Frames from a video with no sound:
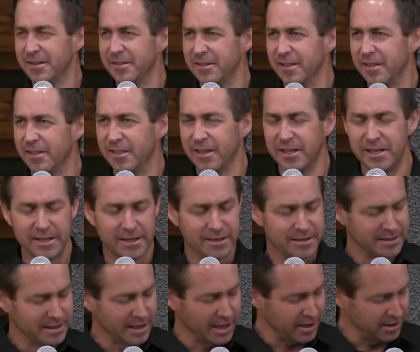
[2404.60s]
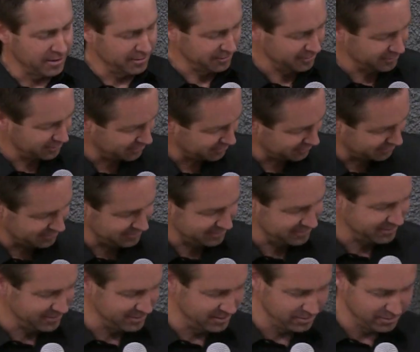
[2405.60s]
if there's any doubts,
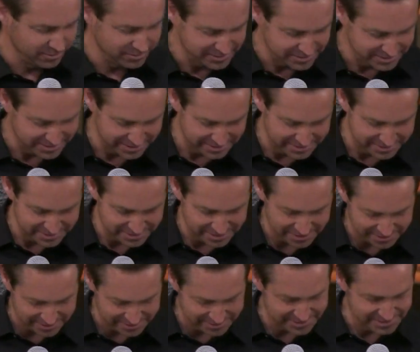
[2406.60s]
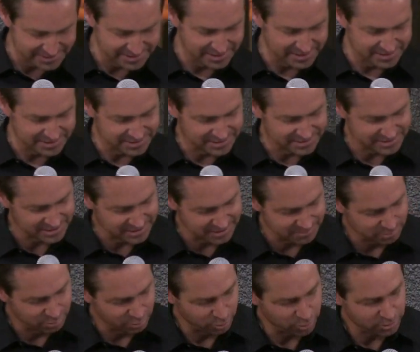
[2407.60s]
the Lord says here, He says, He
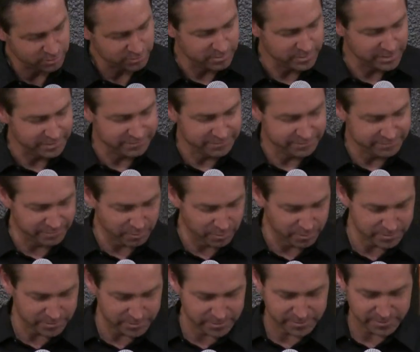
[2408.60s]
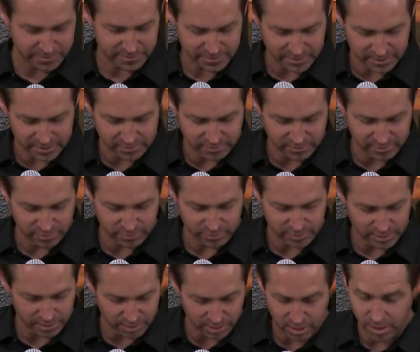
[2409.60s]
brought me forth into
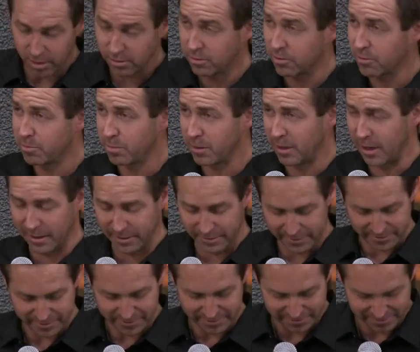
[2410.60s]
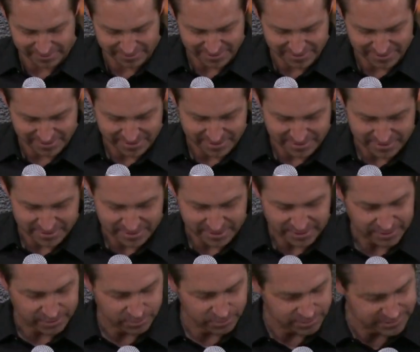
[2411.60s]
a large place.
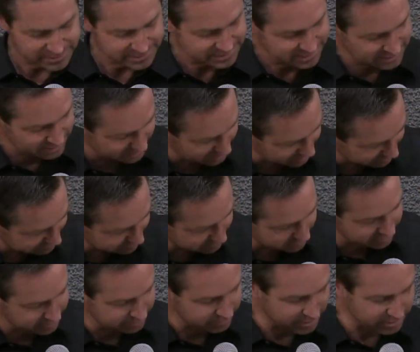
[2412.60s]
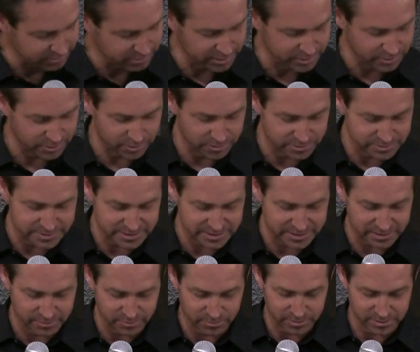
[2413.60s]
He was delivering me because
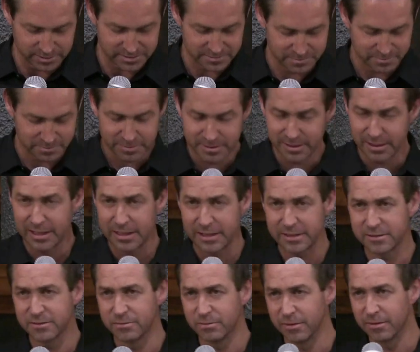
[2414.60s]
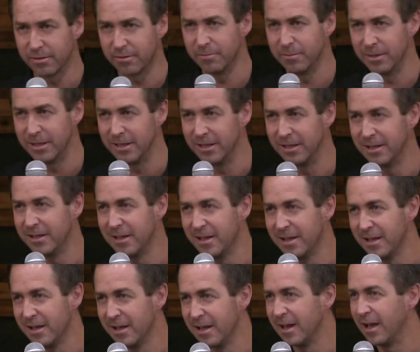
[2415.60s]
He was pleased with me
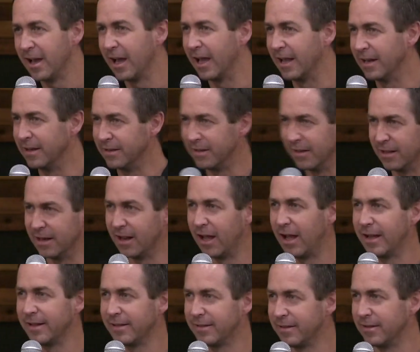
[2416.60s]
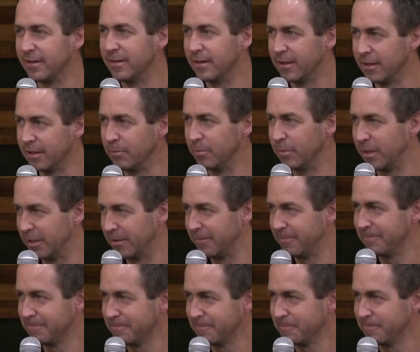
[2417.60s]
and delighted in me.